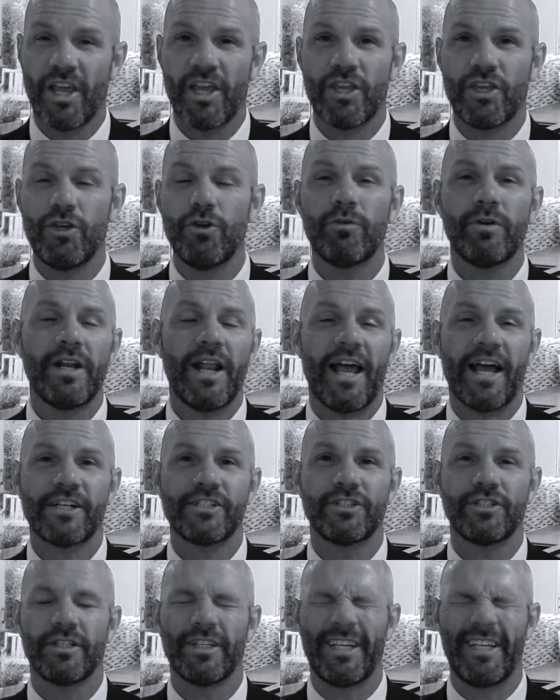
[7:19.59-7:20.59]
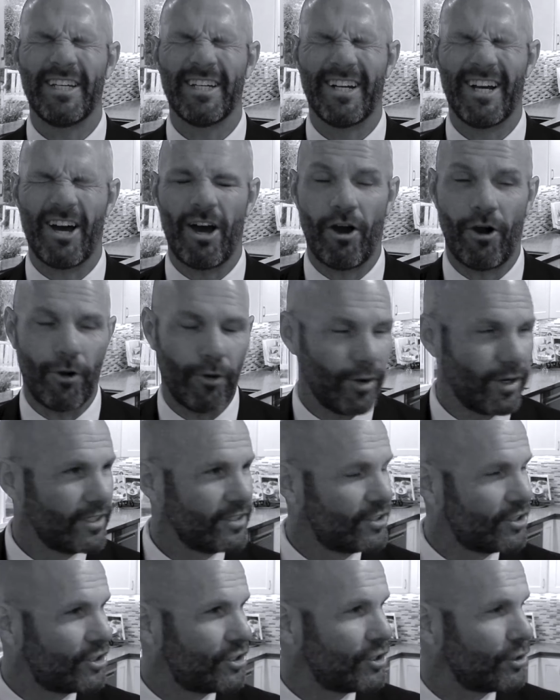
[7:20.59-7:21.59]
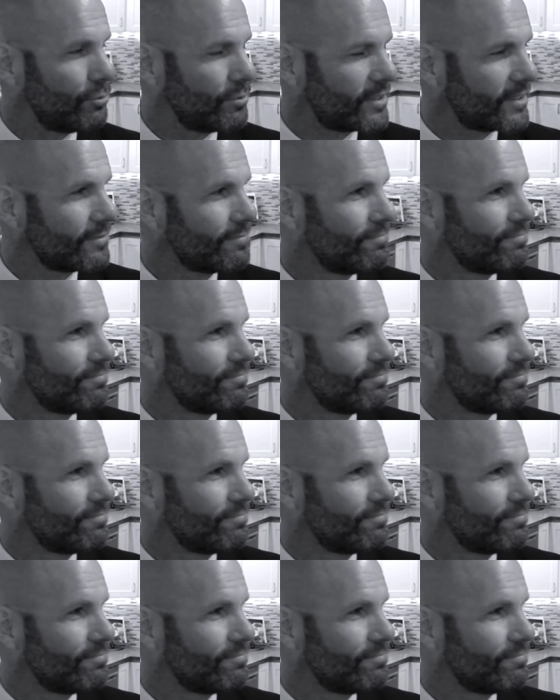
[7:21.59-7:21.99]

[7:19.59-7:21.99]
You can actually, oh shoot,